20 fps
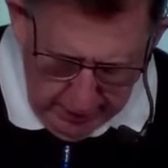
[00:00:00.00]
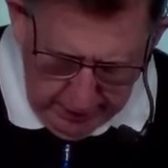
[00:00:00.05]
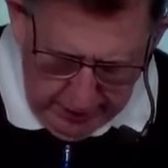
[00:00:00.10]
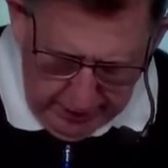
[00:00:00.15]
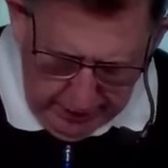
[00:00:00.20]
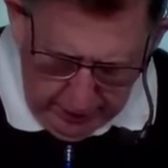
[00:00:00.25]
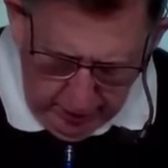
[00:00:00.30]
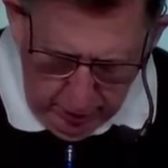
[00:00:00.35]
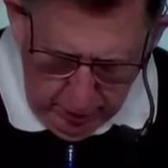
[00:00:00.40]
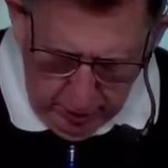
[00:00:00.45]

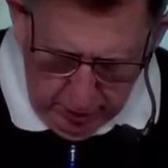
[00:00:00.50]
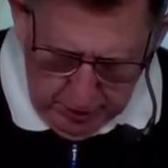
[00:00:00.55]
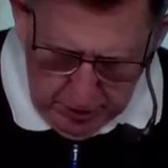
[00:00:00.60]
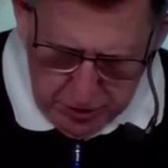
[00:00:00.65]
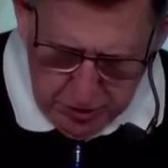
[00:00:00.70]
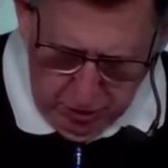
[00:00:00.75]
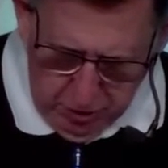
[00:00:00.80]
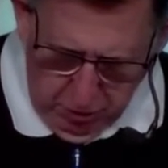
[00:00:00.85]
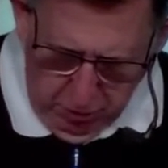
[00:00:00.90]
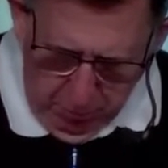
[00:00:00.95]
Take a look
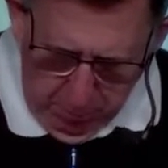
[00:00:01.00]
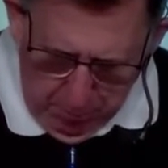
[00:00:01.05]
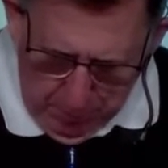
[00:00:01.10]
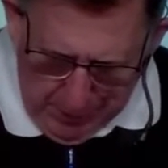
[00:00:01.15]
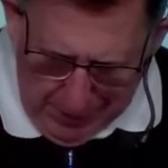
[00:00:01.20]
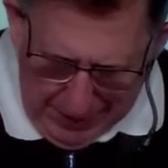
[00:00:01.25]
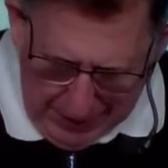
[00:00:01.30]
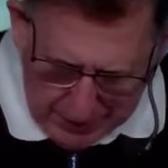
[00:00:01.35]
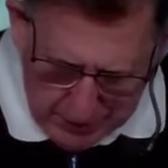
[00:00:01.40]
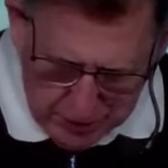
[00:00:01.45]
at your own
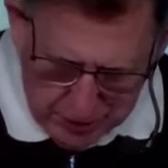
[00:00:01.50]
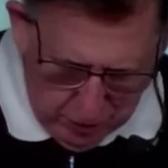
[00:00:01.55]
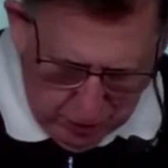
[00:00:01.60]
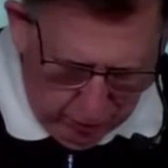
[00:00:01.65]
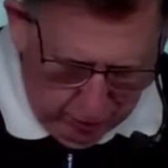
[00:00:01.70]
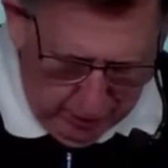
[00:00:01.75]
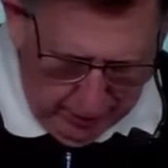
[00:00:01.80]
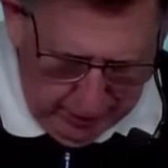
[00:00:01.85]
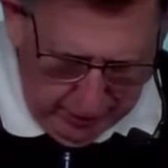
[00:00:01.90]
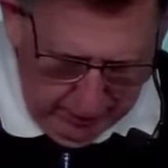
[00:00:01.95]

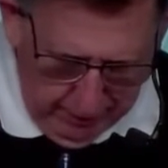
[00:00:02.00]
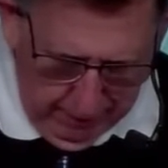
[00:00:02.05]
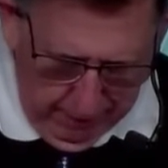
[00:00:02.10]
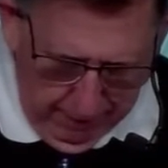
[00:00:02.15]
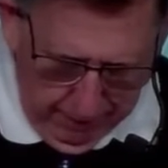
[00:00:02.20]
backstory